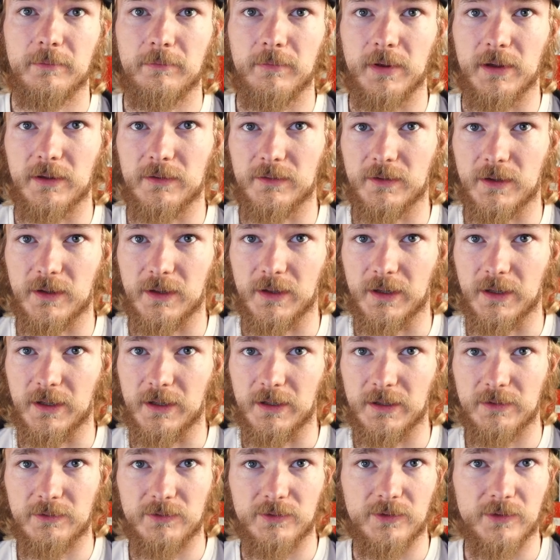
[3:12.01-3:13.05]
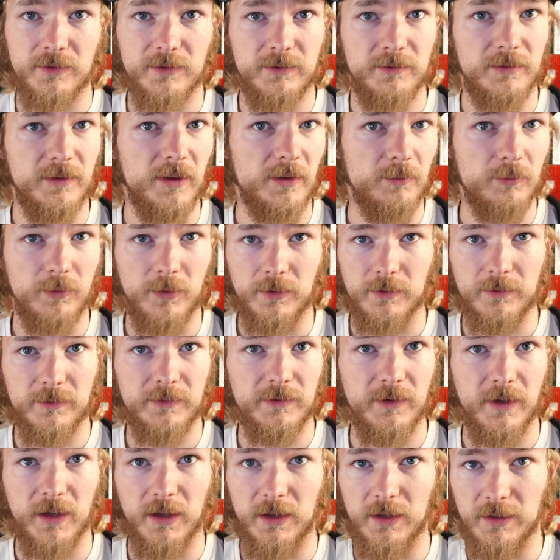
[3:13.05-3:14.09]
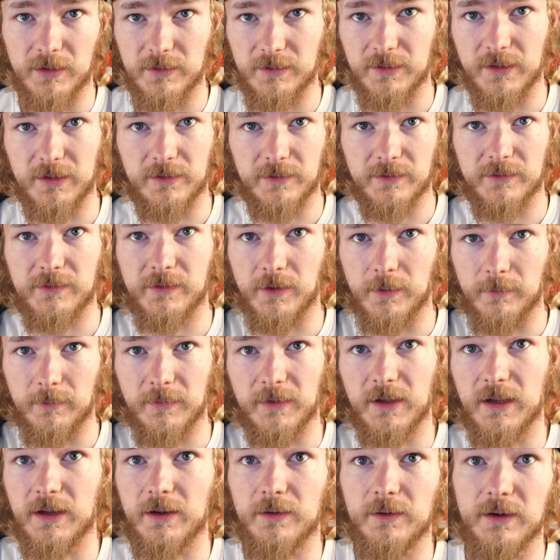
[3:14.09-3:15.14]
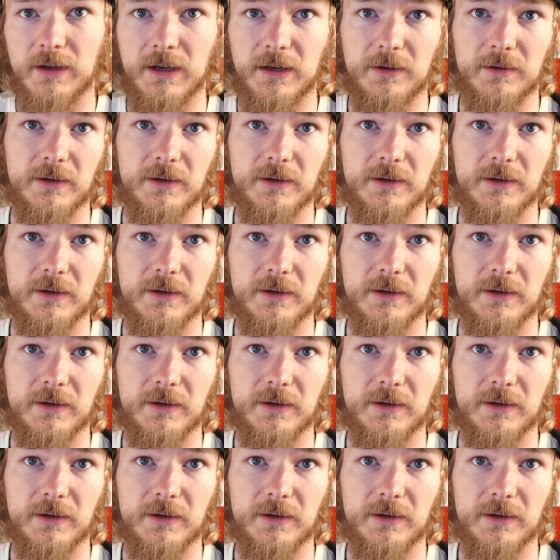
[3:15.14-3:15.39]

basically, just that was saying there's some there,